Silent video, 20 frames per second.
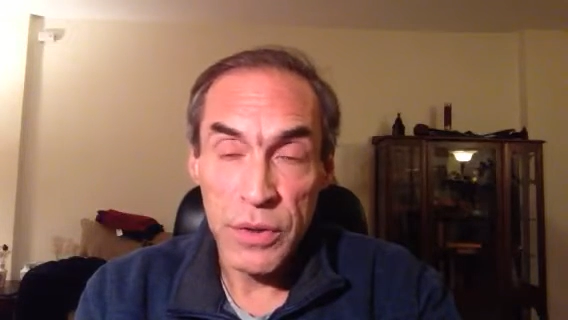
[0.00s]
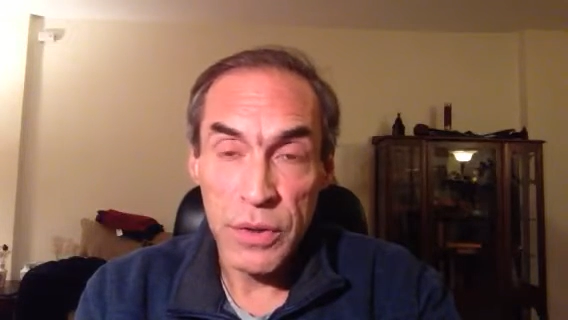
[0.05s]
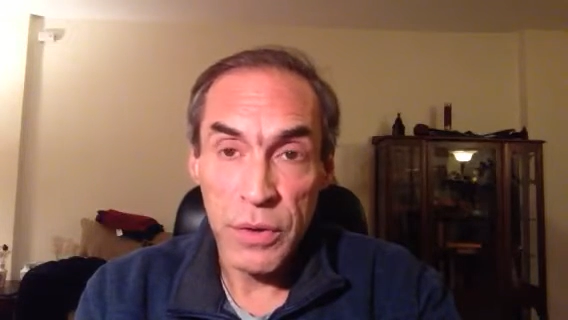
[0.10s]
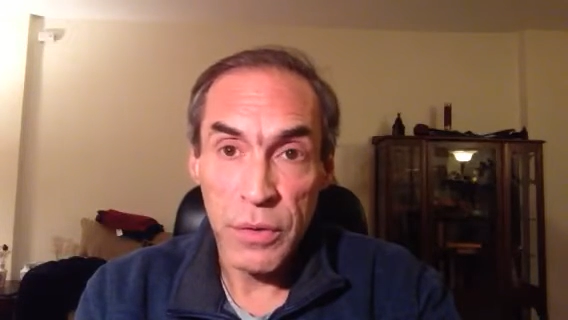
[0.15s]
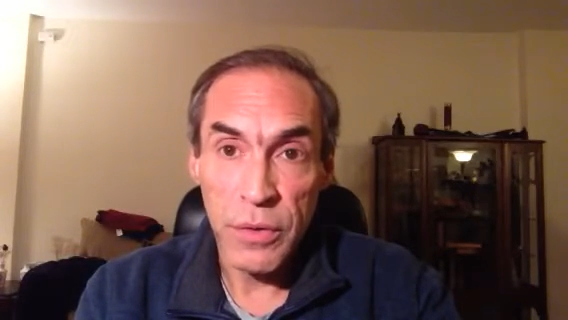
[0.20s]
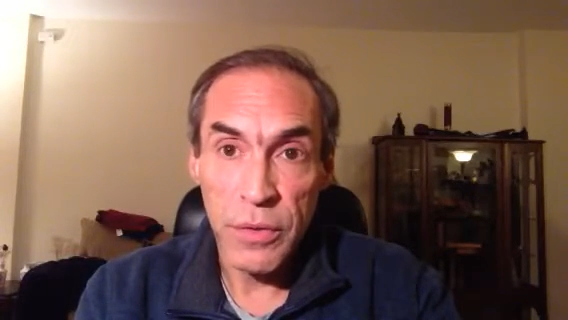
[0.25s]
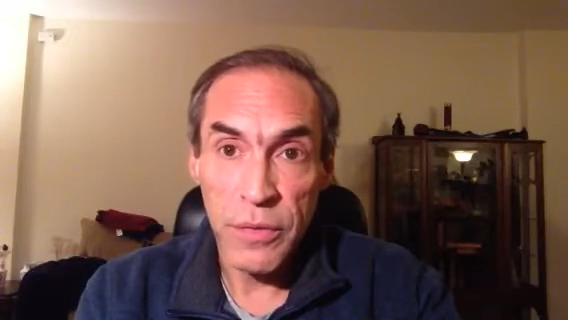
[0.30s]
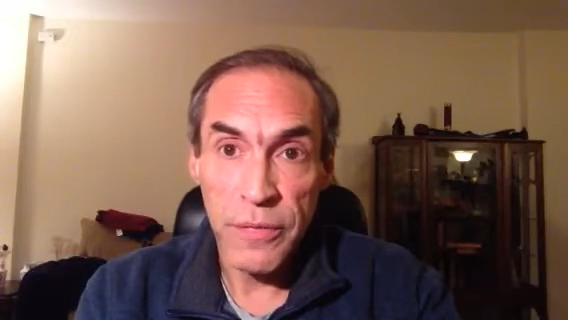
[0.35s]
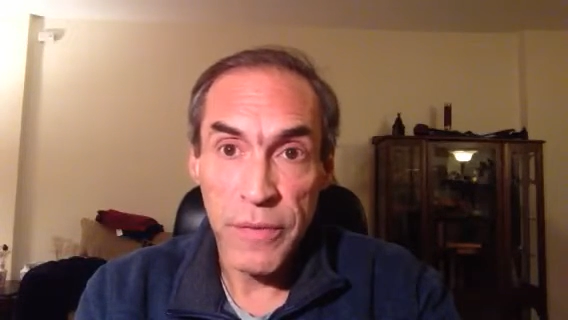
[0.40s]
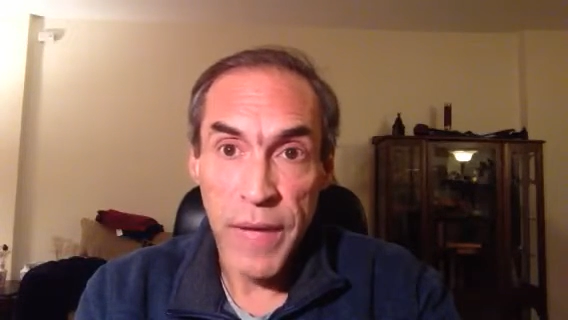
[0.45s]
you
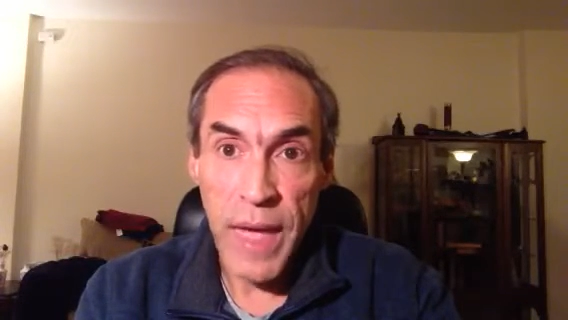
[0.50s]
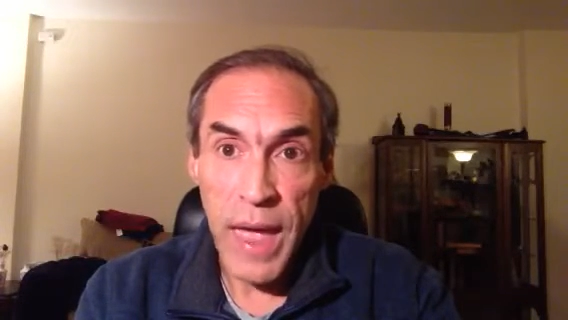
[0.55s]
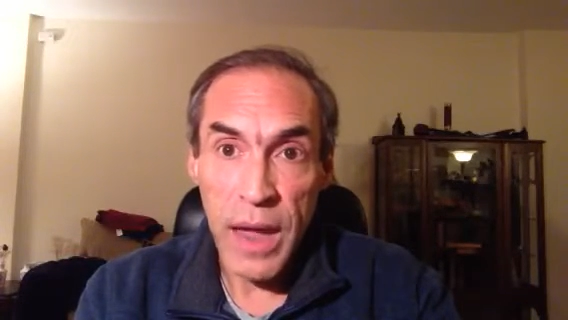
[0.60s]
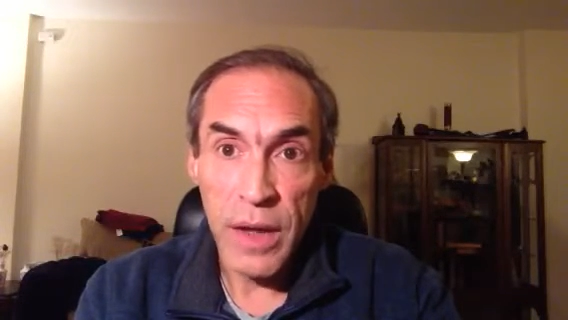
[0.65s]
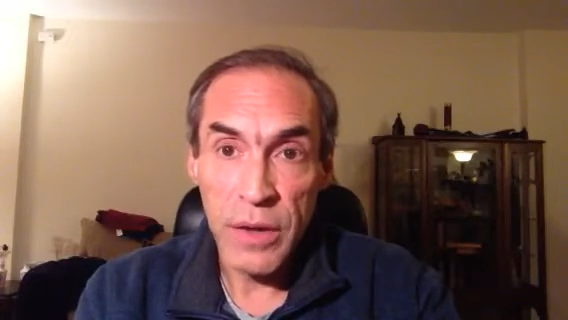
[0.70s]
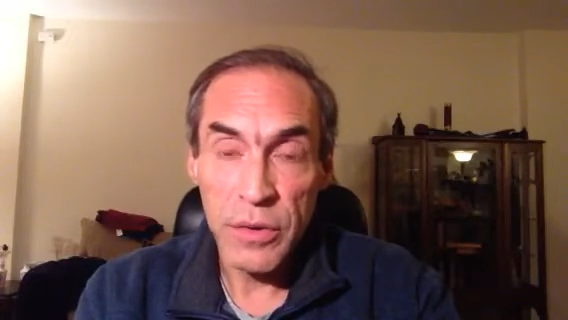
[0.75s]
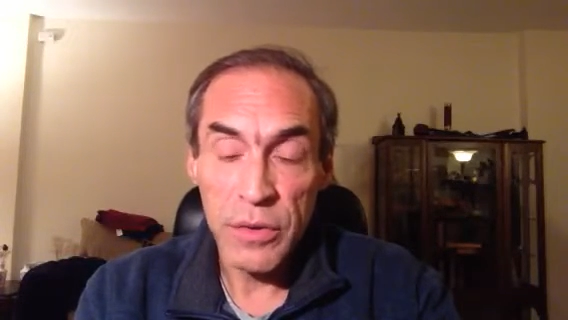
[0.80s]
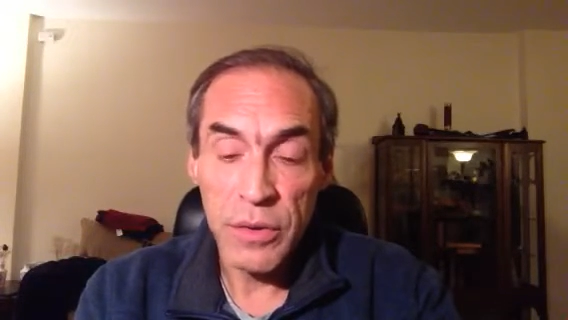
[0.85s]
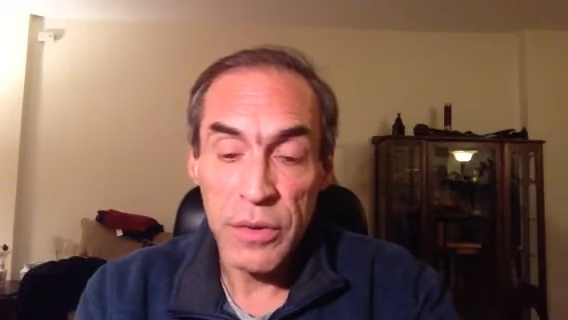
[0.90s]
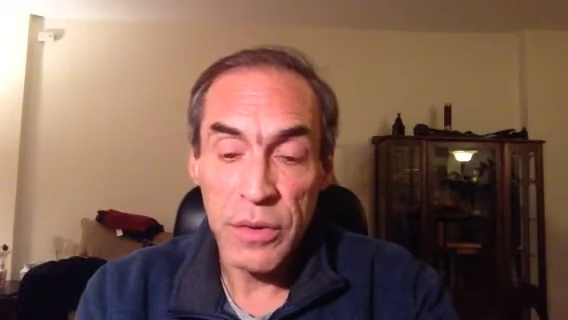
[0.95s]
know, the
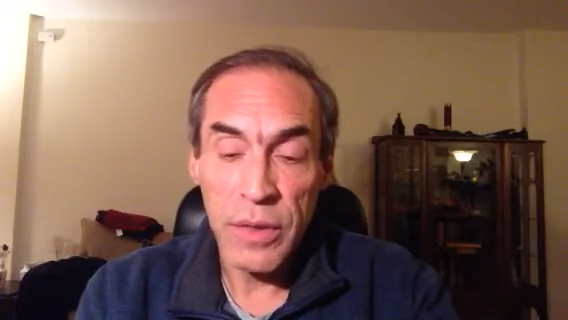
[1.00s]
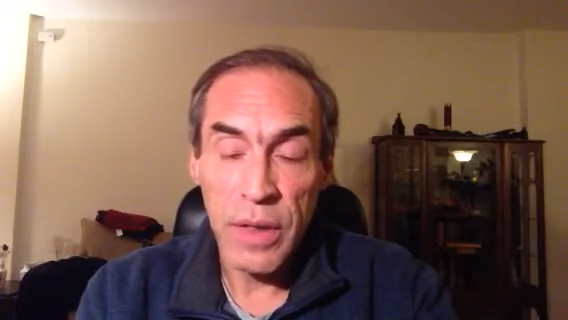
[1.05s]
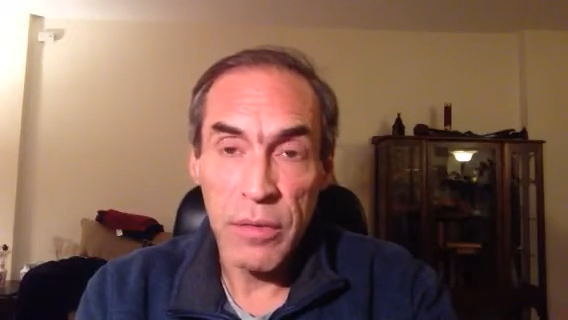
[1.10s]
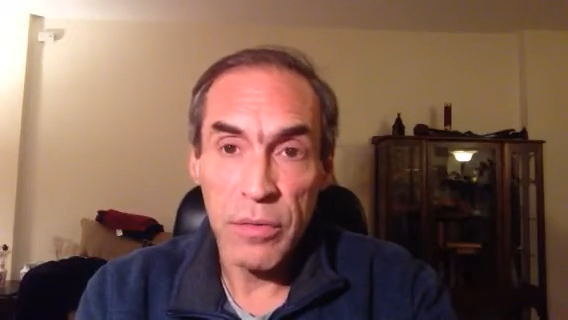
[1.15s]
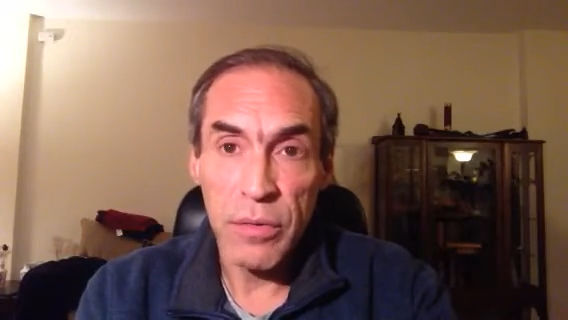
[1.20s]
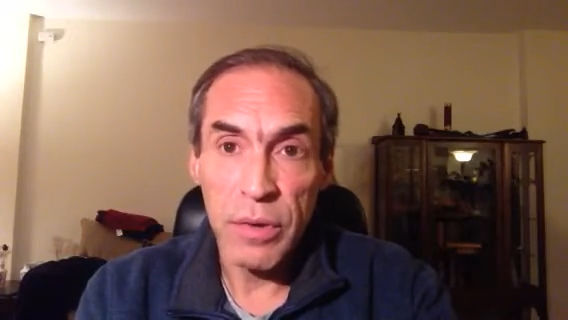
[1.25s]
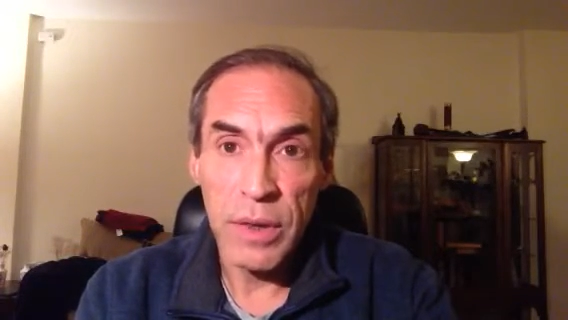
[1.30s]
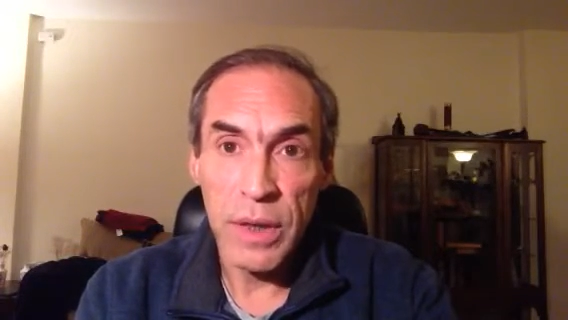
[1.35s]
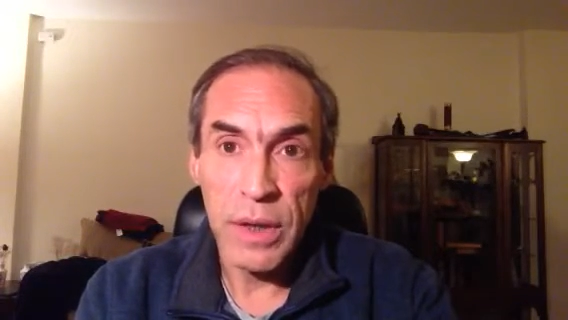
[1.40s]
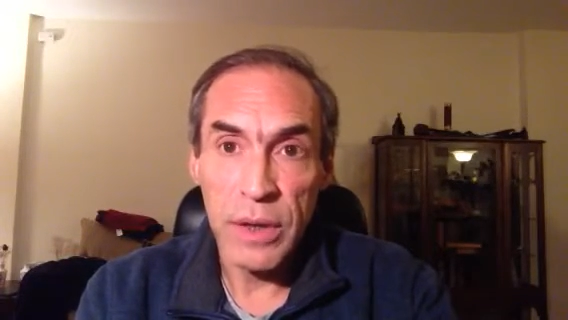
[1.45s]
facts that
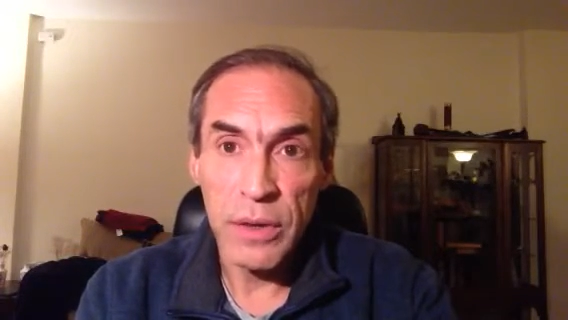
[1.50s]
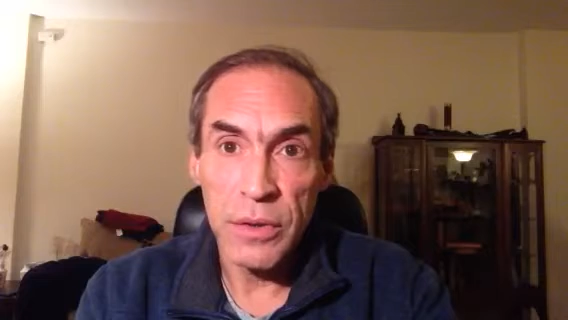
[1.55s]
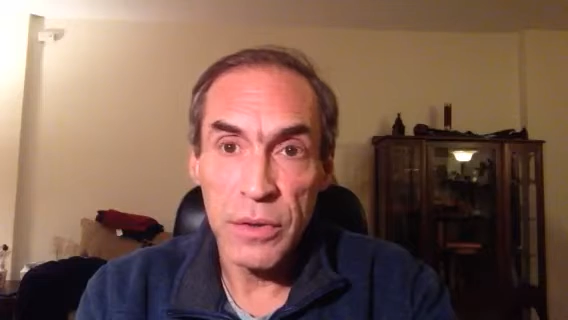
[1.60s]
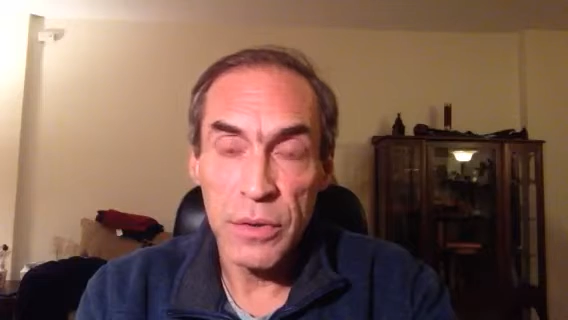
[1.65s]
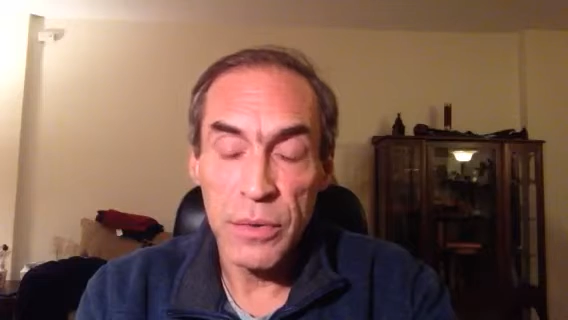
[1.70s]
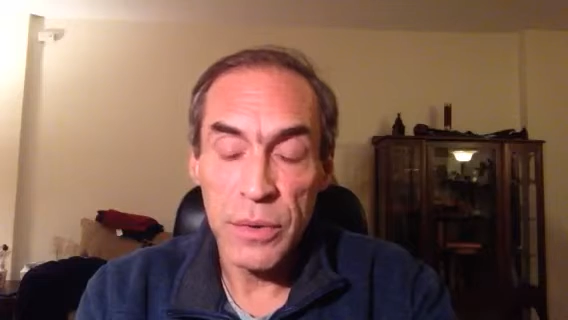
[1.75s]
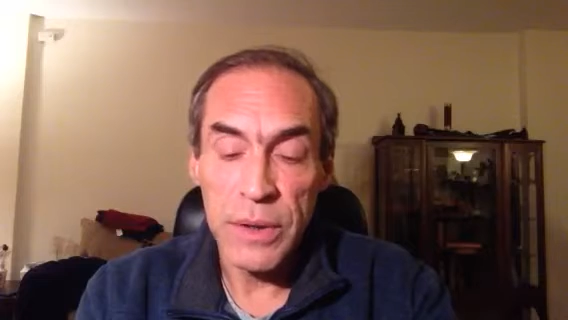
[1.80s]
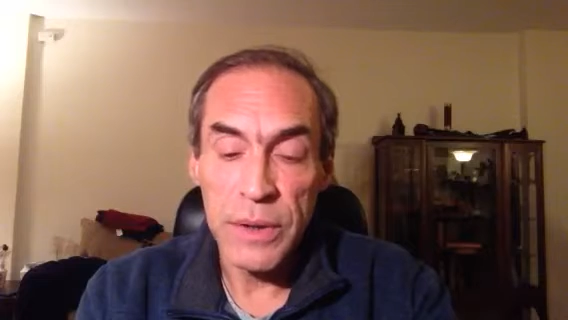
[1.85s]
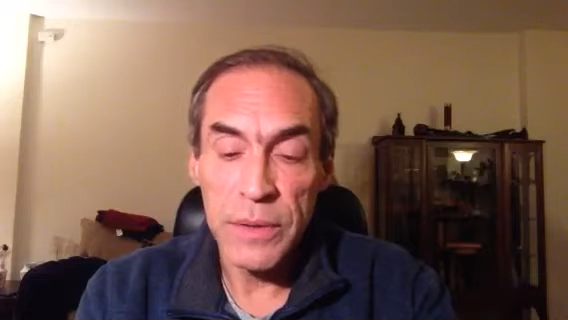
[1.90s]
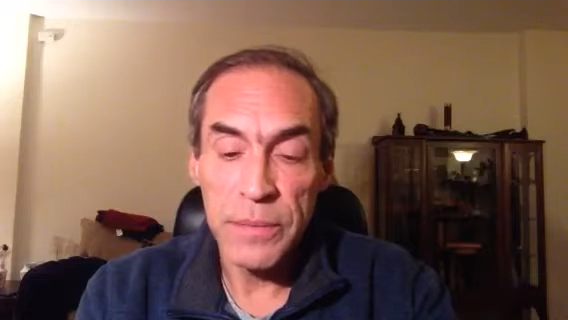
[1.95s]
relate
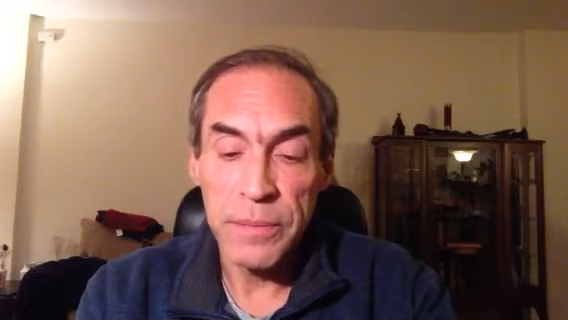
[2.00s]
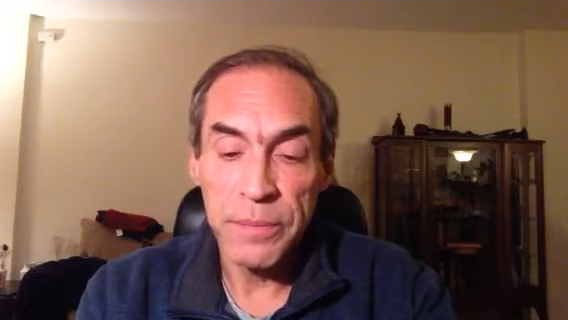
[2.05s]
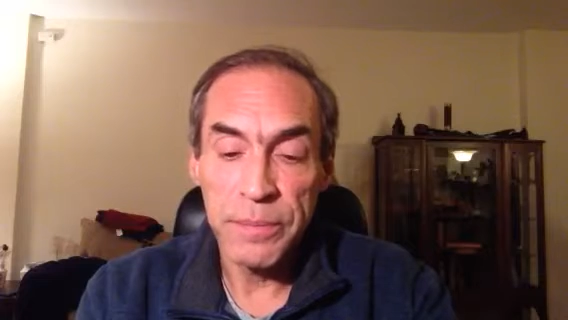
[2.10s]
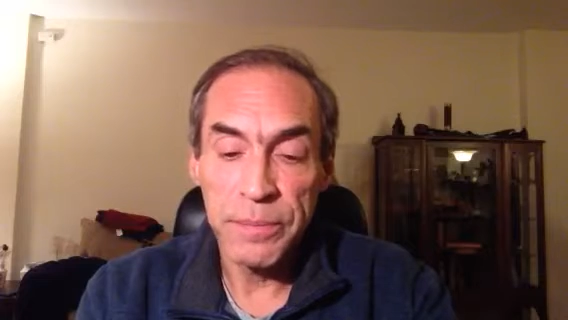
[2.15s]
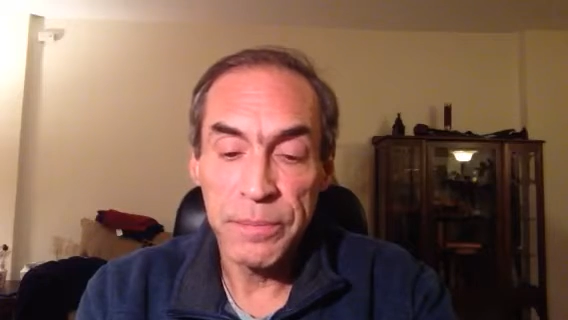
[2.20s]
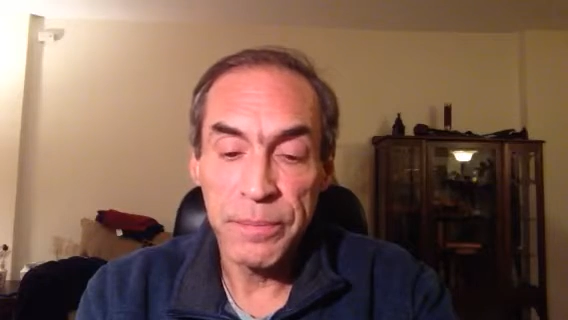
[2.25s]
to it.